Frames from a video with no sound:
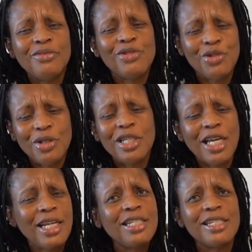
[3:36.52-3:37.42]
so the
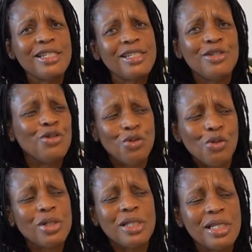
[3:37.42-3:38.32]
challenges, you
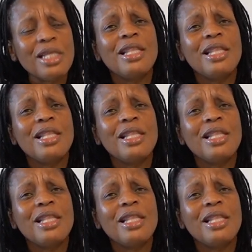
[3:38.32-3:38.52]
don't see